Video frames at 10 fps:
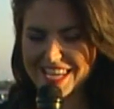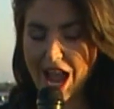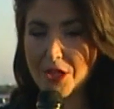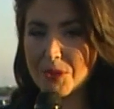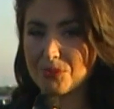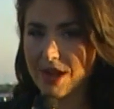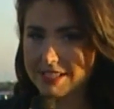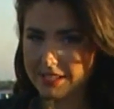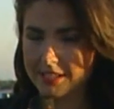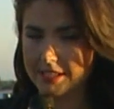Now, the
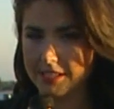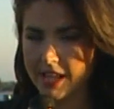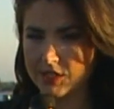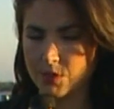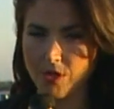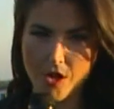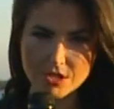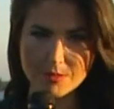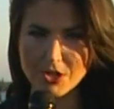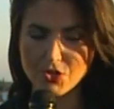president elect will
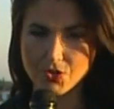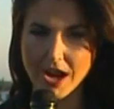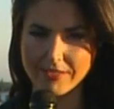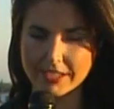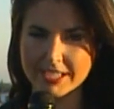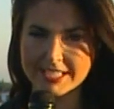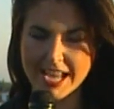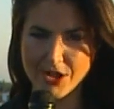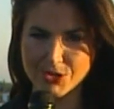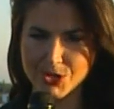also be traveling
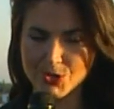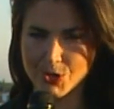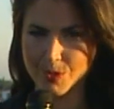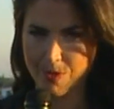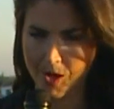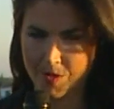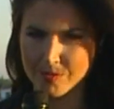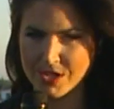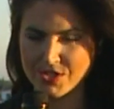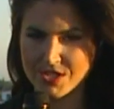down here to the
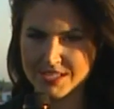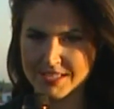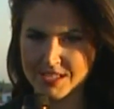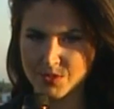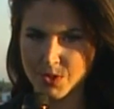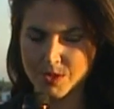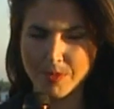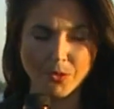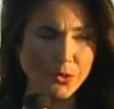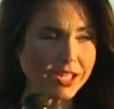Palm Beaches this week,
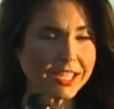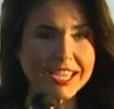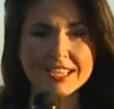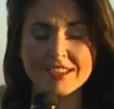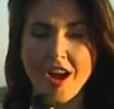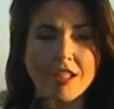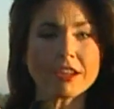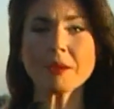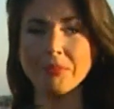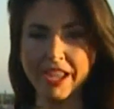but will his
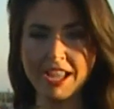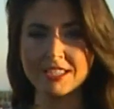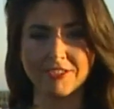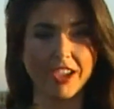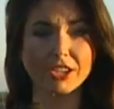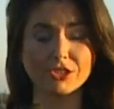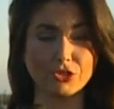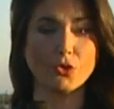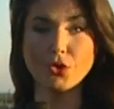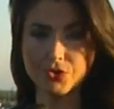holiday plans affect
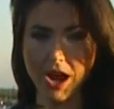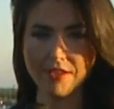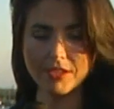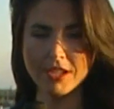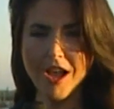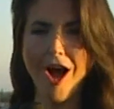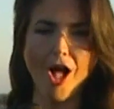your travel?